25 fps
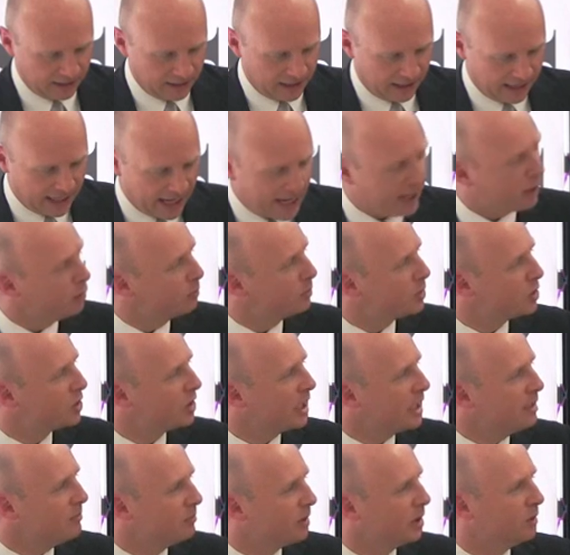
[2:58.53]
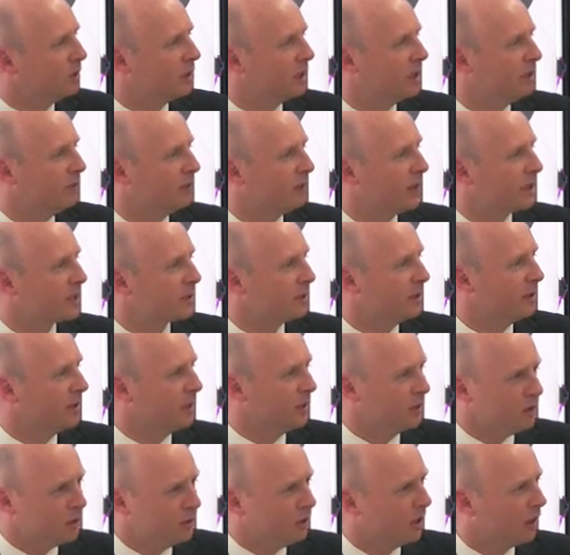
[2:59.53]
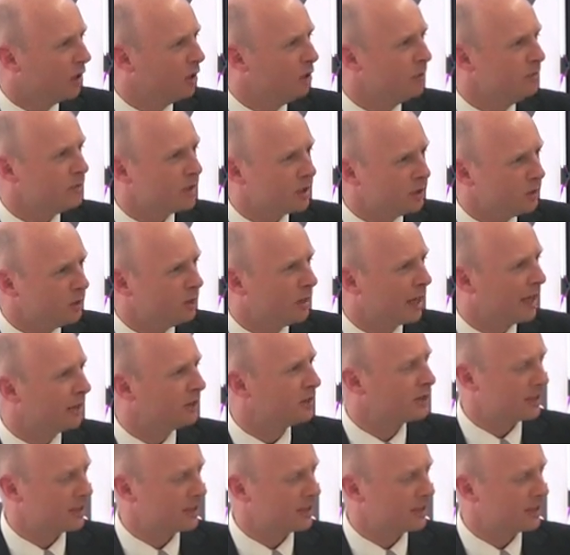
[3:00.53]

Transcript: and help shape local investment in new homes, in new health